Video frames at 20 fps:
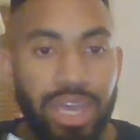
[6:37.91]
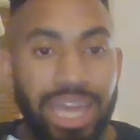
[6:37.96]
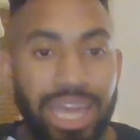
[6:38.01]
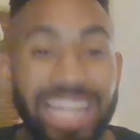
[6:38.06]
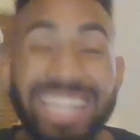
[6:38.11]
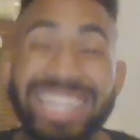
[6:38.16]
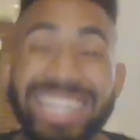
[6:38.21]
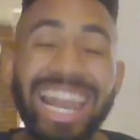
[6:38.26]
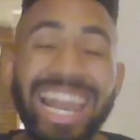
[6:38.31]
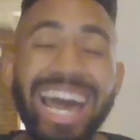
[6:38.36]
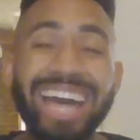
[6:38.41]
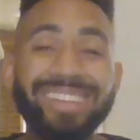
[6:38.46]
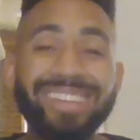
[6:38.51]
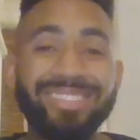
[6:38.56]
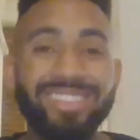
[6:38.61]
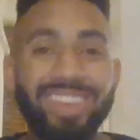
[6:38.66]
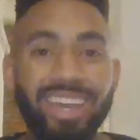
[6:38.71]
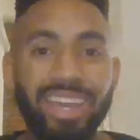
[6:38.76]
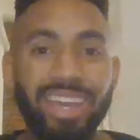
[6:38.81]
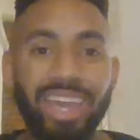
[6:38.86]
And then the
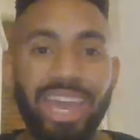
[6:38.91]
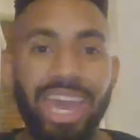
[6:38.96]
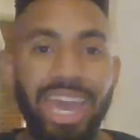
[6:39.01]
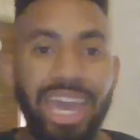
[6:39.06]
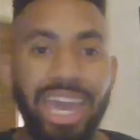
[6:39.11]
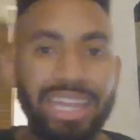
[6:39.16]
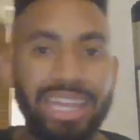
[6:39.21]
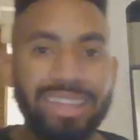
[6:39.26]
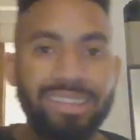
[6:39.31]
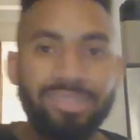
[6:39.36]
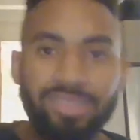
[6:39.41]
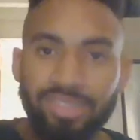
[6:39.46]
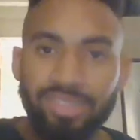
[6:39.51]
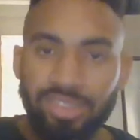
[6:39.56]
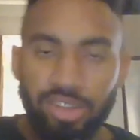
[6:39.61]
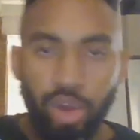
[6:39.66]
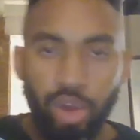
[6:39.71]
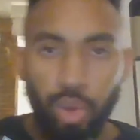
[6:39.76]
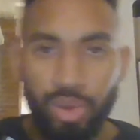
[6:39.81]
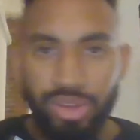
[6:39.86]
last thing, and this
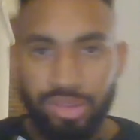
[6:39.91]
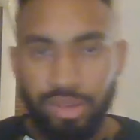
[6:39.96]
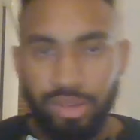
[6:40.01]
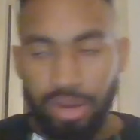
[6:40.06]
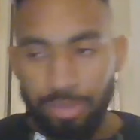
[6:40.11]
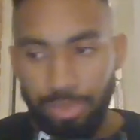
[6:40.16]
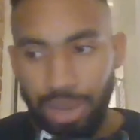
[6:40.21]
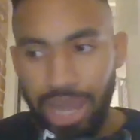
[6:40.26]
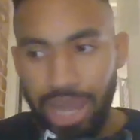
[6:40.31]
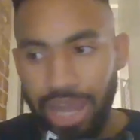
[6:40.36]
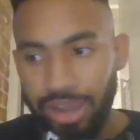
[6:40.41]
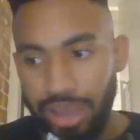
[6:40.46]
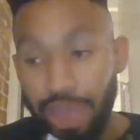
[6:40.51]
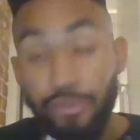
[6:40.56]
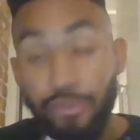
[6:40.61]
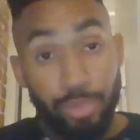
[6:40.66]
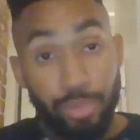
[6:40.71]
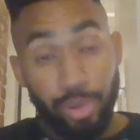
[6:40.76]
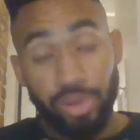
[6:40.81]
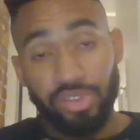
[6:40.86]
doesn't always apply to
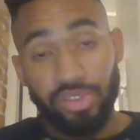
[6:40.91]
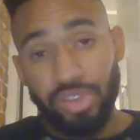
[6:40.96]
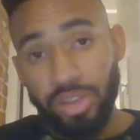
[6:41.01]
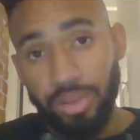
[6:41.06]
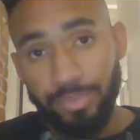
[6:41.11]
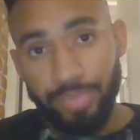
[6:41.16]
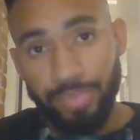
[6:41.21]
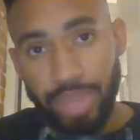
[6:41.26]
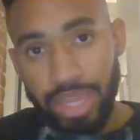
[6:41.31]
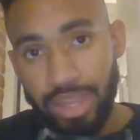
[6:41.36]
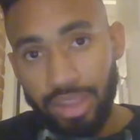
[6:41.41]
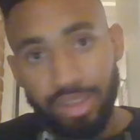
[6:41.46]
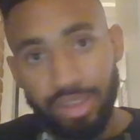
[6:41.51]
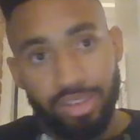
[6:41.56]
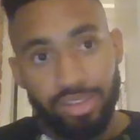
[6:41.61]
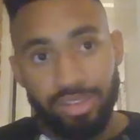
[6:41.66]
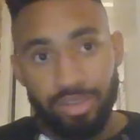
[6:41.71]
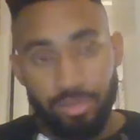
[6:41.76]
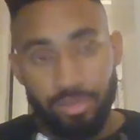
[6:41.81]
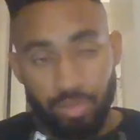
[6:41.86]
every person, and it
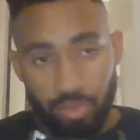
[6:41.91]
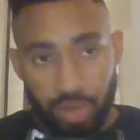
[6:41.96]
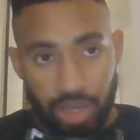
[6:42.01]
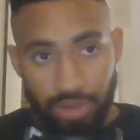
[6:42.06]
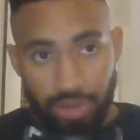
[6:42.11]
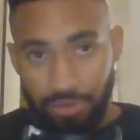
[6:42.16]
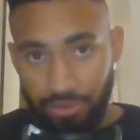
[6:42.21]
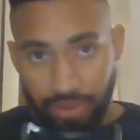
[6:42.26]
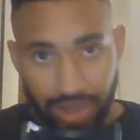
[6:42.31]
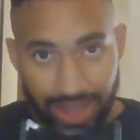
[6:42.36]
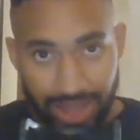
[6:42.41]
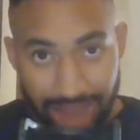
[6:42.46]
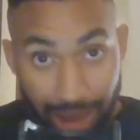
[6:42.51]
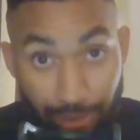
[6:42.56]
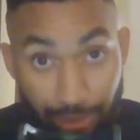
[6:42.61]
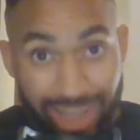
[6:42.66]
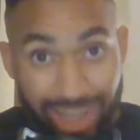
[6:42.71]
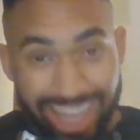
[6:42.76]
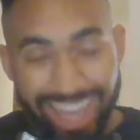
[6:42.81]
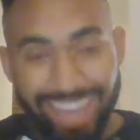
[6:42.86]
doesn't really fit in
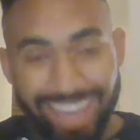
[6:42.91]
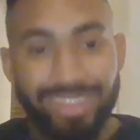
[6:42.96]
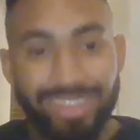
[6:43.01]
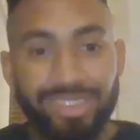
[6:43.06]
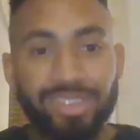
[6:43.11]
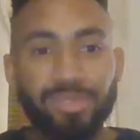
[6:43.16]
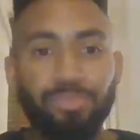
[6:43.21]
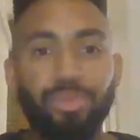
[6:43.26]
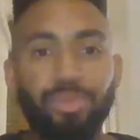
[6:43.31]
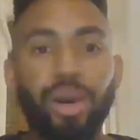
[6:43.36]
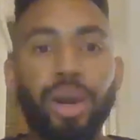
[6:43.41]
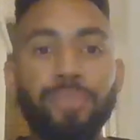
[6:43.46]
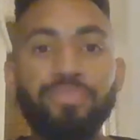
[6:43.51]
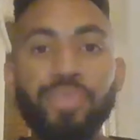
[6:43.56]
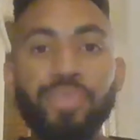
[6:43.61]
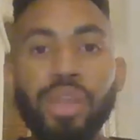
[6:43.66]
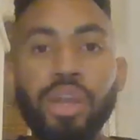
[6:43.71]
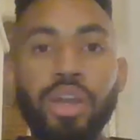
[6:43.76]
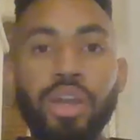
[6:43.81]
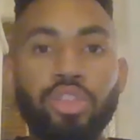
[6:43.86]
every case,
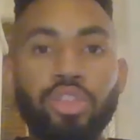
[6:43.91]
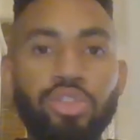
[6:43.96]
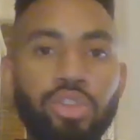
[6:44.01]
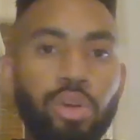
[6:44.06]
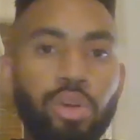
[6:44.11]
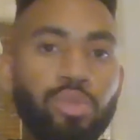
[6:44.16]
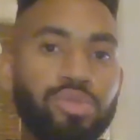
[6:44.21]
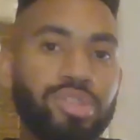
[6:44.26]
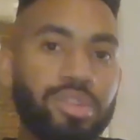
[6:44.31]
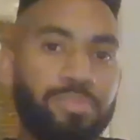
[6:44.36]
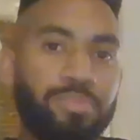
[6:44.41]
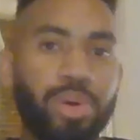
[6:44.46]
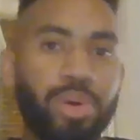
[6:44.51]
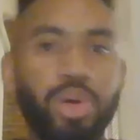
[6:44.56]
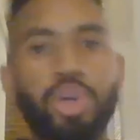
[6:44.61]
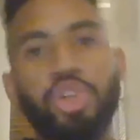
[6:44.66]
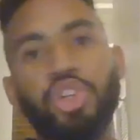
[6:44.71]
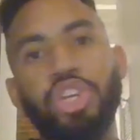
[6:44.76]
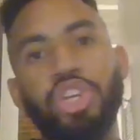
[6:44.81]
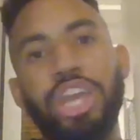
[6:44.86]
but don't
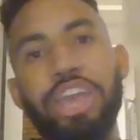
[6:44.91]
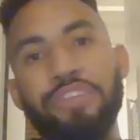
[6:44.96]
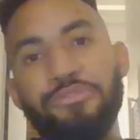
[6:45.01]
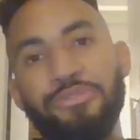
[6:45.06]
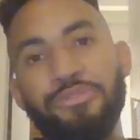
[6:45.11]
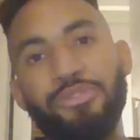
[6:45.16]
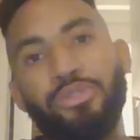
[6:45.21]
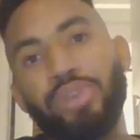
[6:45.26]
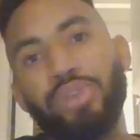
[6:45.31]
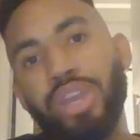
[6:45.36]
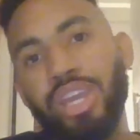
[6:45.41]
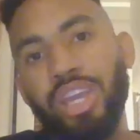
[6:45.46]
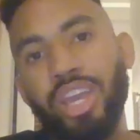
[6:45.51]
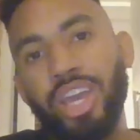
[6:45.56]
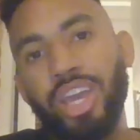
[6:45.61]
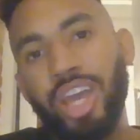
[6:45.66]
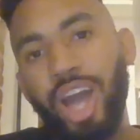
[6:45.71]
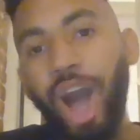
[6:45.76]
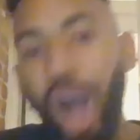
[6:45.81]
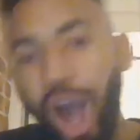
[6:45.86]
push a free
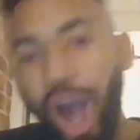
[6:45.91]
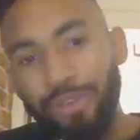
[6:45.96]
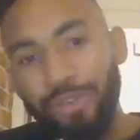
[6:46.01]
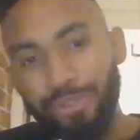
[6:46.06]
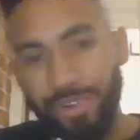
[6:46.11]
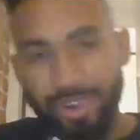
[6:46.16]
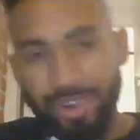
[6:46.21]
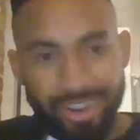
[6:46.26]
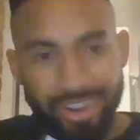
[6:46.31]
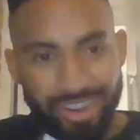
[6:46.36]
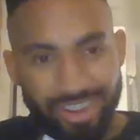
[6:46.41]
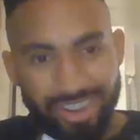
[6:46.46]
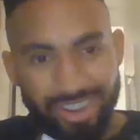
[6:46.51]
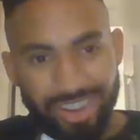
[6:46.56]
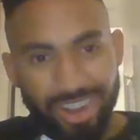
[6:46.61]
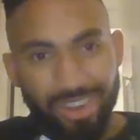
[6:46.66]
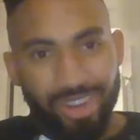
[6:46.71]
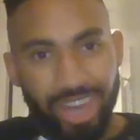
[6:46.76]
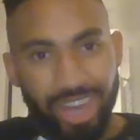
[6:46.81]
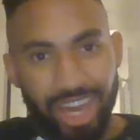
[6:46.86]
offer.
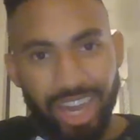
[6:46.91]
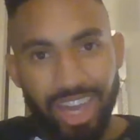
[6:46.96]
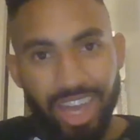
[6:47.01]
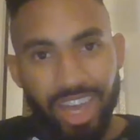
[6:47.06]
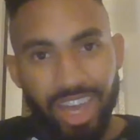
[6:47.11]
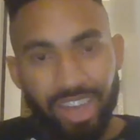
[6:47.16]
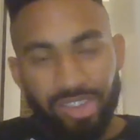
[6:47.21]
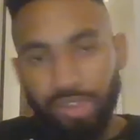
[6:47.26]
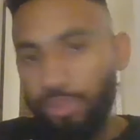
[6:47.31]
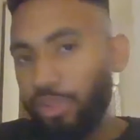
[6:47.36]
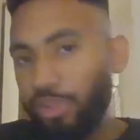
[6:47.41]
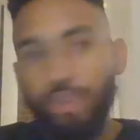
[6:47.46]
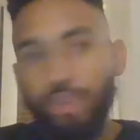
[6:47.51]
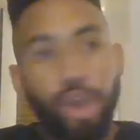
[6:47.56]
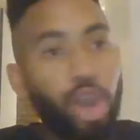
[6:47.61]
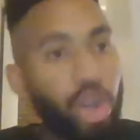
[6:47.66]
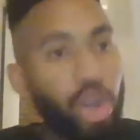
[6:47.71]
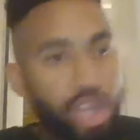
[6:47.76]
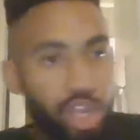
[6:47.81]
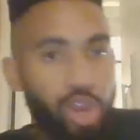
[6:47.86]
Okay. So first of
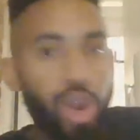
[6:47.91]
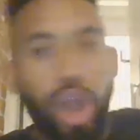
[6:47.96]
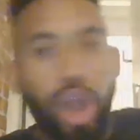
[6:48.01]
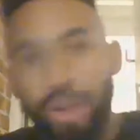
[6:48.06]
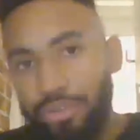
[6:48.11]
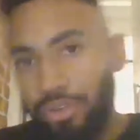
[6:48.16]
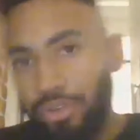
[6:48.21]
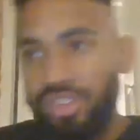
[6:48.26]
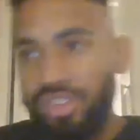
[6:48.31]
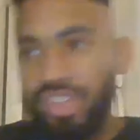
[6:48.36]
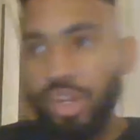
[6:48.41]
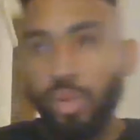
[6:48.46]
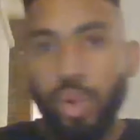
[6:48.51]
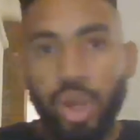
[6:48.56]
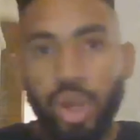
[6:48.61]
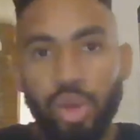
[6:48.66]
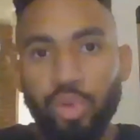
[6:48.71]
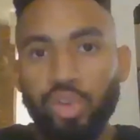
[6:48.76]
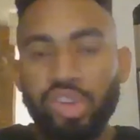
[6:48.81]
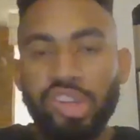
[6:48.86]
all, look at your offer, see
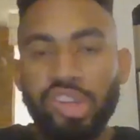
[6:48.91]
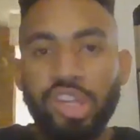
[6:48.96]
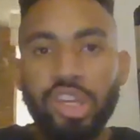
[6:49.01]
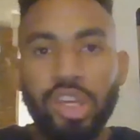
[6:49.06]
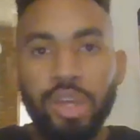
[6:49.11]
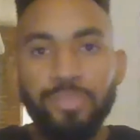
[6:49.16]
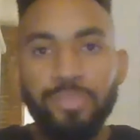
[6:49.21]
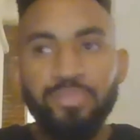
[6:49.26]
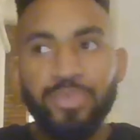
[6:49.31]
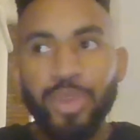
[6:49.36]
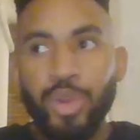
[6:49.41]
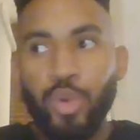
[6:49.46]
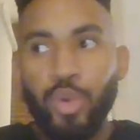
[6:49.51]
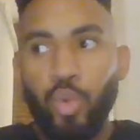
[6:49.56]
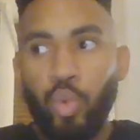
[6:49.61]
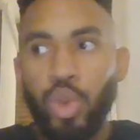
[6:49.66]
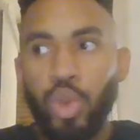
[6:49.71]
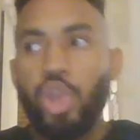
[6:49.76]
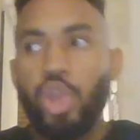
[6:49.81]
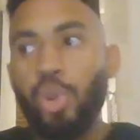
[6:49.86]

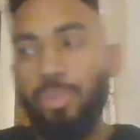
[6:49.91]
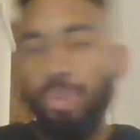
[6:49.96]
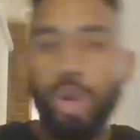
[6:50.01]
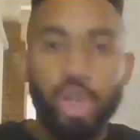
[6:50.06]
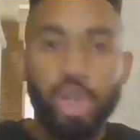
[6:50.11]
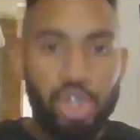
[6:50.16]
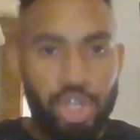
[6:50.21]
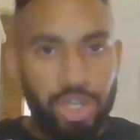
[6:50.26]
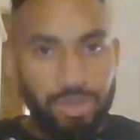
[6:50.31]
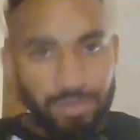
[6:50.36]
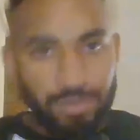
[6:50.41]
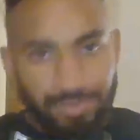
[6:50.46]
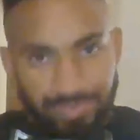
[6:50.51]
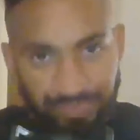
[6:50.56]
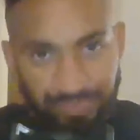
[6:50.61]
what you're pushing.